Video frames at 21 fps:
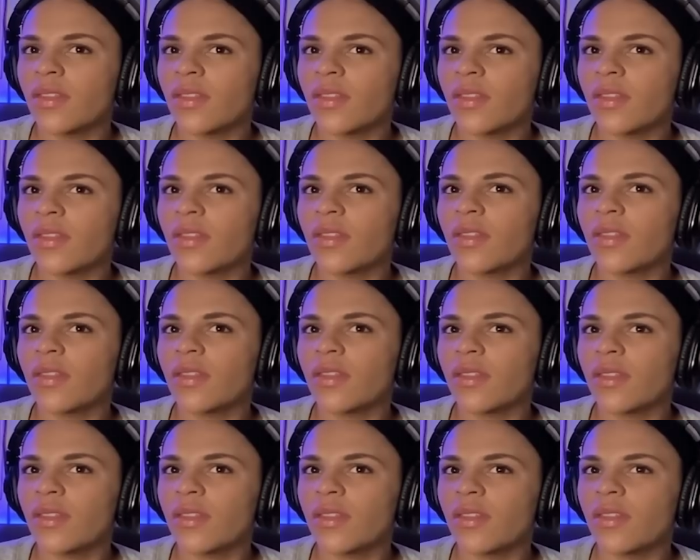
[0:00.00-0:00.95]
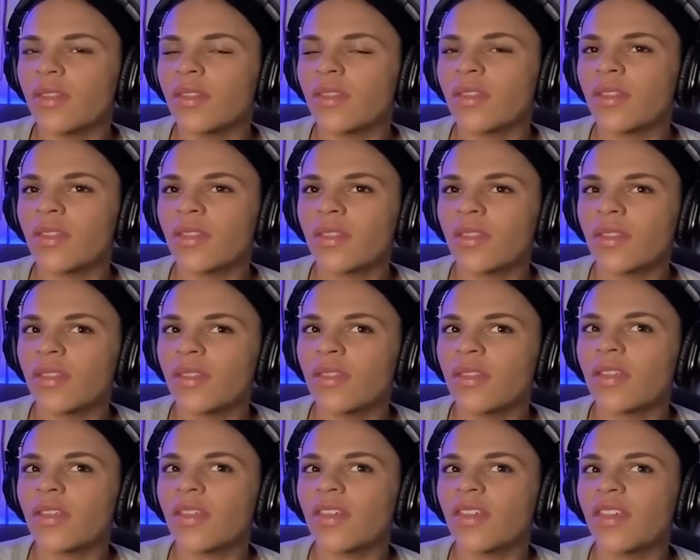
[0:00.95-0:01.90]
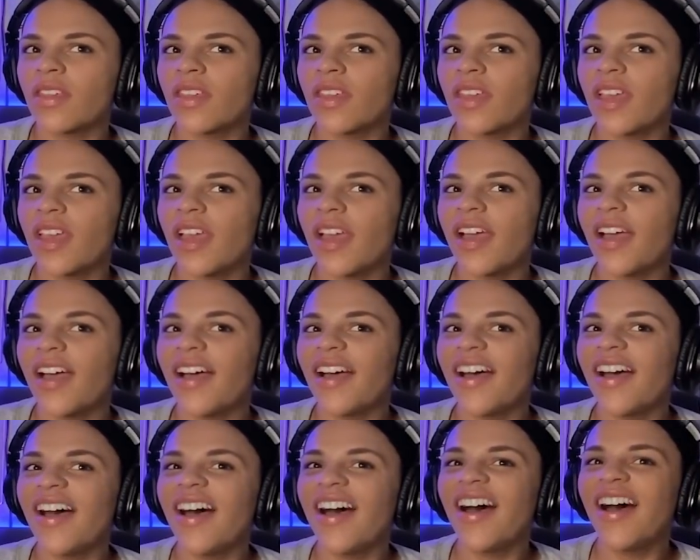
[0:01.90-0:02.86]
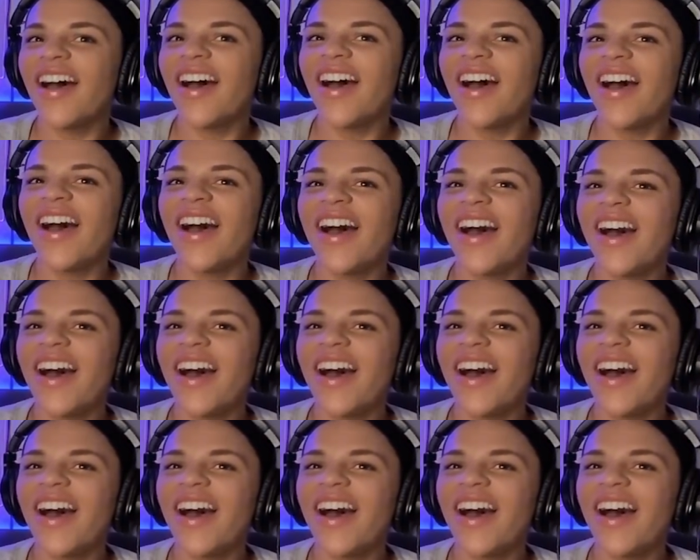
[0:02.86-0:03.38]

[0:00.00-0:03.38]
(silent)